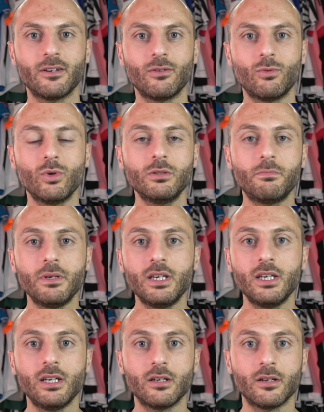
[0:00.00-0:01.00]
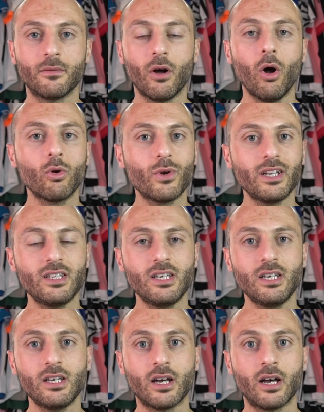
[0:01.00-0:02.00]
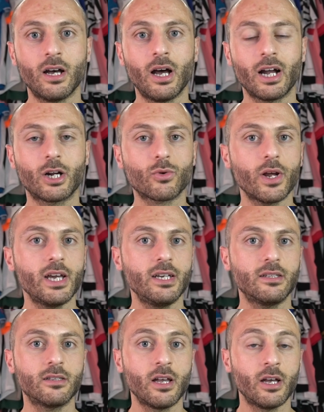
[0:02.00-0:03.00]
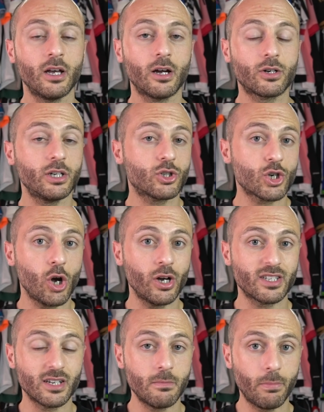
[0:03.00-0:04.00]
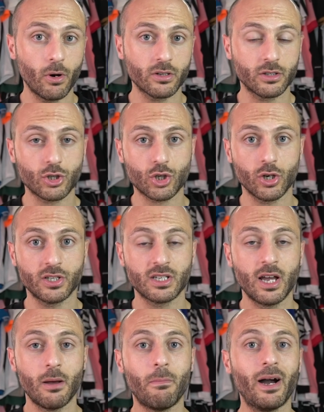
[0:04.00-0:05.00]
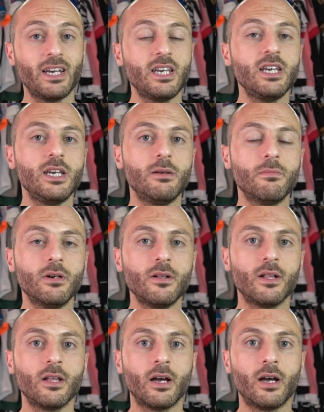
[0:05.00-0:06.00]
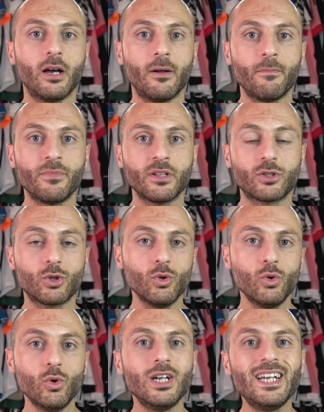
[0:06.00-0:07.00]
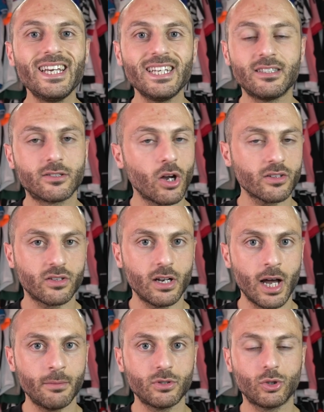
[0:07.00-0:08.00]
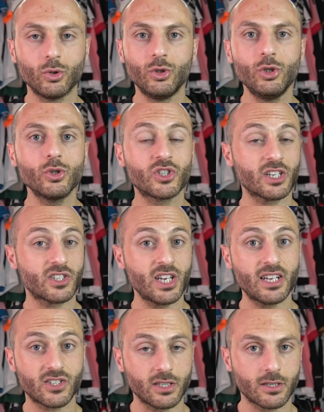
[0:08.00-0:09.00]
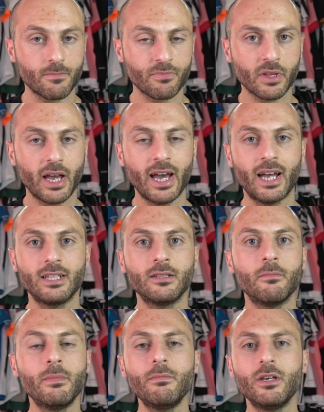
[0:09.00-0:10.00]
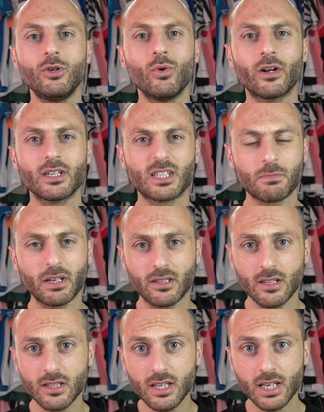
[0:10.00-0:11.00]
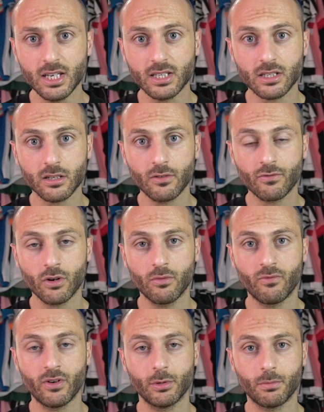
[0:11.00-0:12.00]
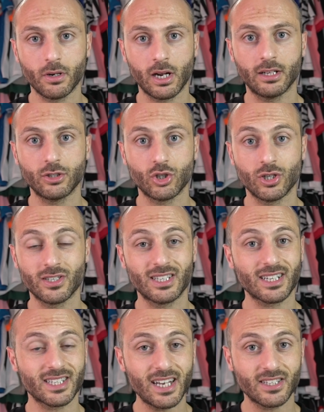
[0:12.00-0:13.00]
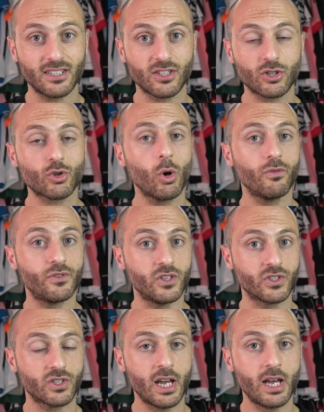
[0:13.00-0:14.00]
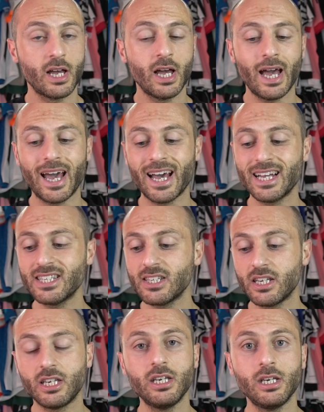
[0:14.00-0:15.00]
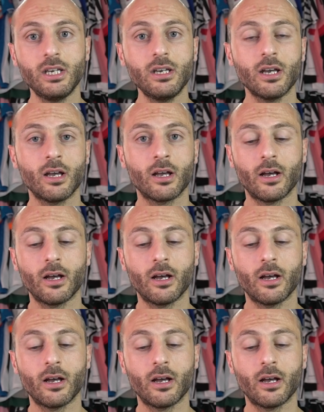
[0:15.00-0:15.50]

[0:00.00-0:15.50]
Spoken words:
would be already a great choice, an important choice by him to lead Tottenham to new successes. And maybe you are expecting these from Fabio Paratici: successes, trophies, as he